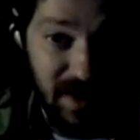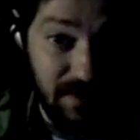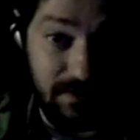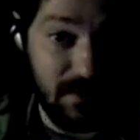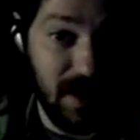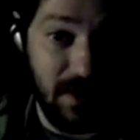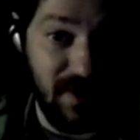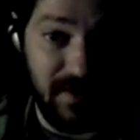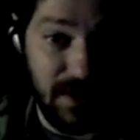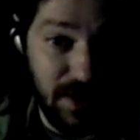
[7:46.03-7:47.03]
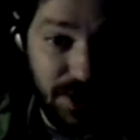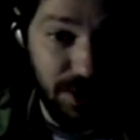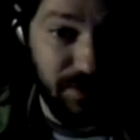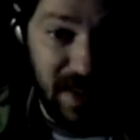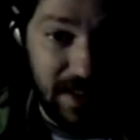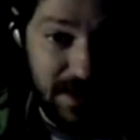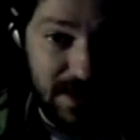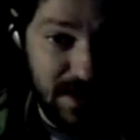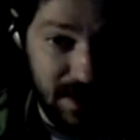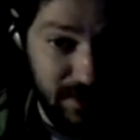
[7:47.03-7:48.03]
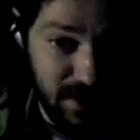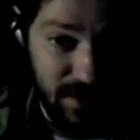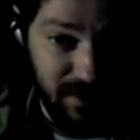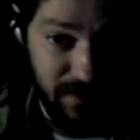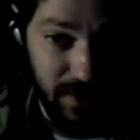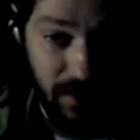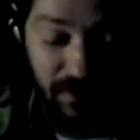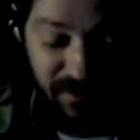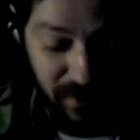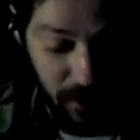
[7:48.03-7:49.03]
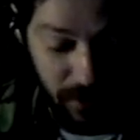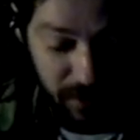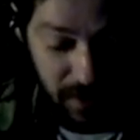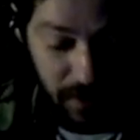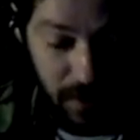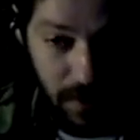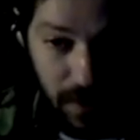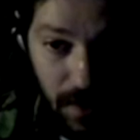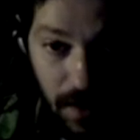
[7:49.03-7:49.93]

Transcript: maybe the equivalent 2 packets of cigarettes when you've got it all full up.